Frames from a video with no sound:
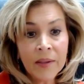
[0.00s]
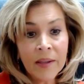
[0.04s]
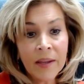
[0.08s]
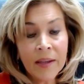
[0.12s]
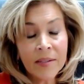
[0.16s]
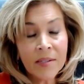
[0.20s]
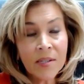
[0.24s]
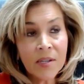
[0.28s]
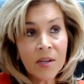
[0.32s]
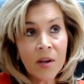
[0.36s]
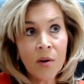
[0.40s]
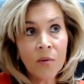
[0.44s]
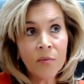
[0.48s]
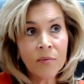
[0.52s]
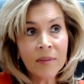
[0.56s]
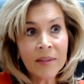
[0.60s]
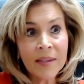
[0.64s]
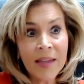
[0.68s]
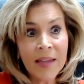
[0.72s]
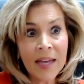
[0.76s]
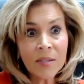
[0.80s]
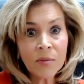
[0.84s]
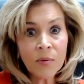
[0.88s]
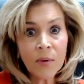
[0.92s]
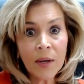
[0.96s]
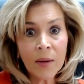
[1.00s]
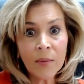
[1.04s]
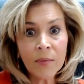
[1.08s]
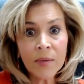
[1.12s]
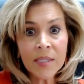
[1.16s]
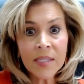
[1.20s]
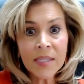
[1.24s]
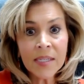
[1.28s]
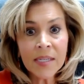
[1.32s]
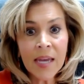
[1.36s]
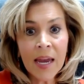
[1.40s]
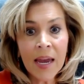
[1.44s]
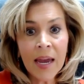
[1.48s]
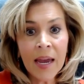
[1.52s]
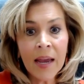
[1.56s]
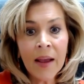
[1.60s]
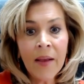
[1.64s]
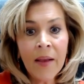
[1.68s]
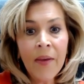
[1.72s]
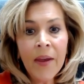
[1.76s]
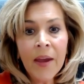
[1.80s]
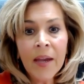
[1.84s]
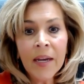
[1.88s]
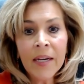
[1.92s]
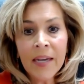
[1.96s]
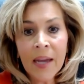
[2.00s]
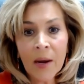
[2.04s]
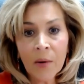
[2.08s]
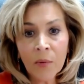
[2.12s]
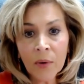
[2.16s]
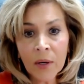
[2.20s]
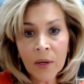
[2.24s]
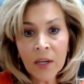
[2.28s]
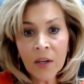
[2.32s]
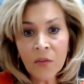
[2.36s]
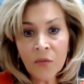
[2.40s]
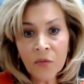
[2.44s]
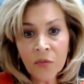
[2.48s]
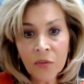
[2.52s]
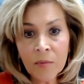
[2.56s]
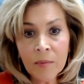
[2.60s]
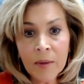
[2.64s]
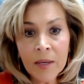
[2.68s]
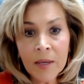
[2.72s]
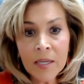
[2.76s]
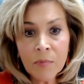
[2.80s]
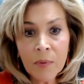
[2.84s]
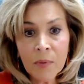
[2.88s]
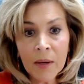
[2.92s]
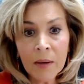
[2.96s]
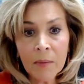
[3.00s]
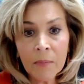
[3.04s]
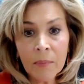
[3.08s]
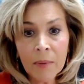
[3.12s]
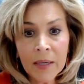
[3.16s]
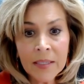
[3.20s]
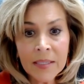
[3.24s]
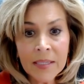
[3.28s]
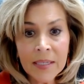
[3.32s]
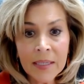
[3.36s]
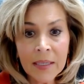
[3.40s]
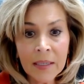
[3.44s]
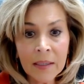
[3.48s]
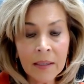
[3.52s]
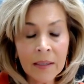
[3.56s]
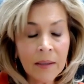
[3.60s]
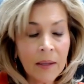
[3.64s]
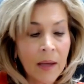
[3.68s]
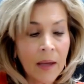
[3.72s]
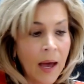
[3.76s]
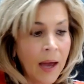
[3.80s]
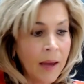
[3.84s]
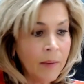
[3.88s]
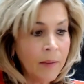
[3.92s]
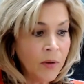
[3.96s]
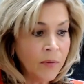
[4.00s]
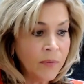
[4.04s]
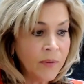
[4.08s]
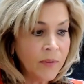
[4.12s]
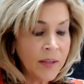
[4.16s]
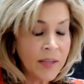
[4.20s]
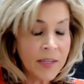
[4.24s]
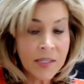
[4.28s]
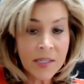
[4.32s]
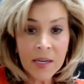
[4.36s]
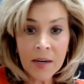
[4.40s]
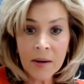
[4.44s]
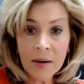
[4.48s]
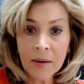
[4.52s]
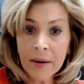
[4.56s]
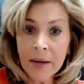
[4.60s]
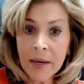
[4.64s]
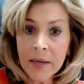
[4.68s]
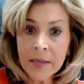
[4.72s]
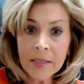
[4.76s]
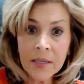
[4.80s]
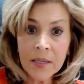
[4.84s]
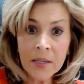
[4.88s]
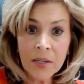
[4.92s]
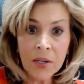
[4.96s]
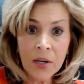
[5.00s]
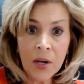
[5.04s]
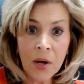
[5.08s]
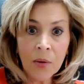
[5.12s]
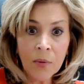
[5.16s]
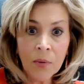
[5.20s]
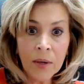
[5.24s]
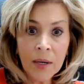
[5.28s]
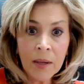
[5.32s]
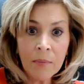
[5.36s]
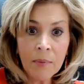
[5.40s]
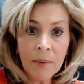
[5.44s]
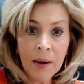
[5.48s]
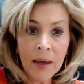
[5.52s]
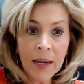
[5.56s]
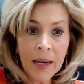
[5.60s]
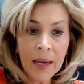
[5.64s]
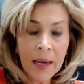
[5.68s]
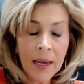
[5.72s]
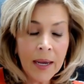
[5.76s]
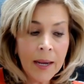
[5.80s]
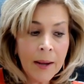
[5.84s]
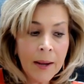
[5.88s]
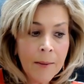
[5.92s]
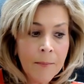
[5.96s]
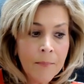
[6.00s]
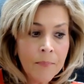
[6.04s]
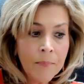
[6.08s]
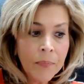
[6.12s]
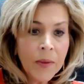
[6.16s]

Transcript: So that's what I would say. Networking for me has been a big deal. I moved to this area, I didn't know anybody.